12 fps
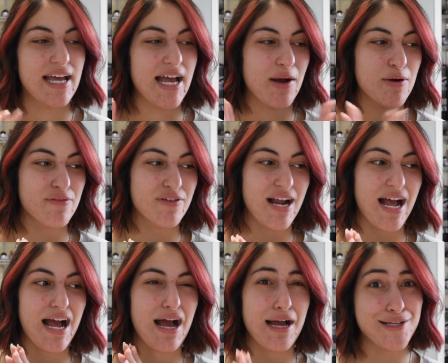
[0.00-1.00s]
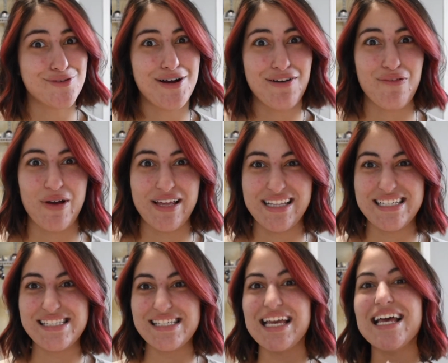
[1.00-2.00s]
However, I don't have oily
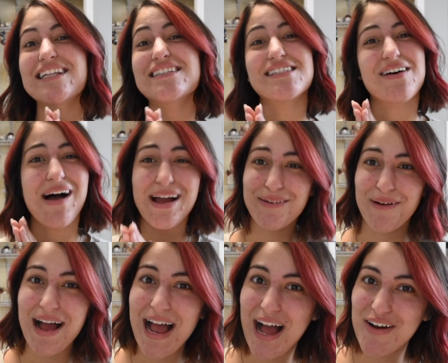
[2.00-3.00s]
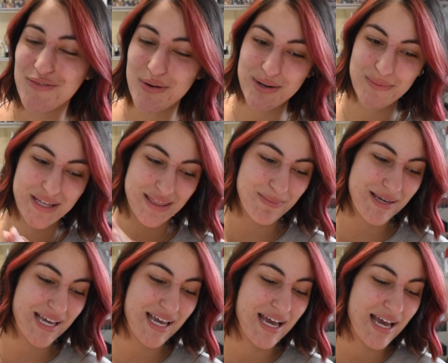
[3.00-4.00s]
skin, so I don't have one with
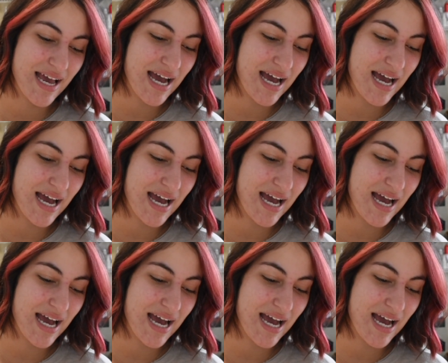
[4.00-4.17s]
me,